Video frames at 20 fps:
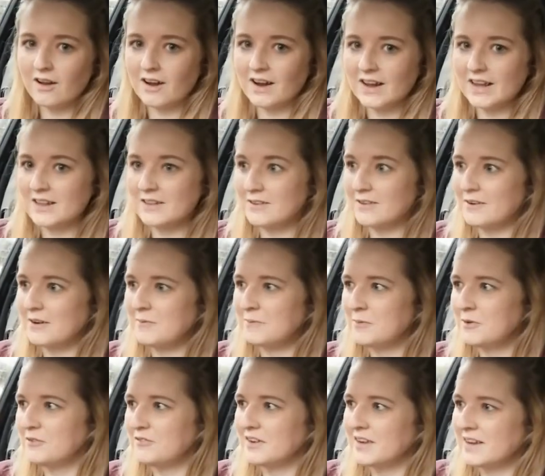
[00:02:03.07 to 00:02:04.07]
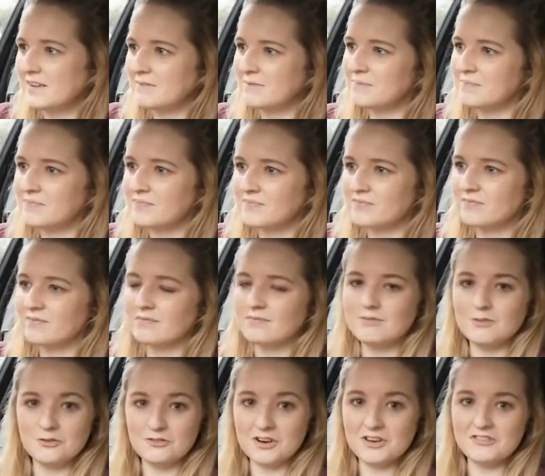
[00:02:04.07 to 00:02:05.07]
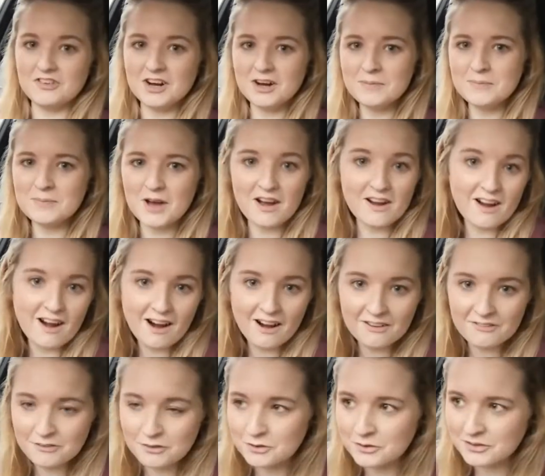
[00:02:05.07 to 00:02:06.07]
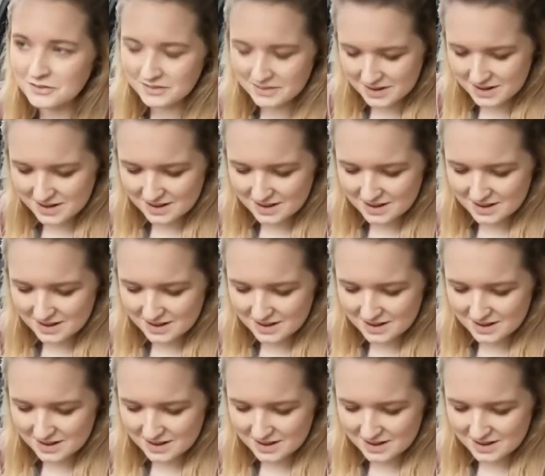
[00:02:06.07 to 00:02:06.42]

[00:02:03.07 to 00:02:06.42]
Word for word: Guys, I'm moving. Not very fast, but a car form.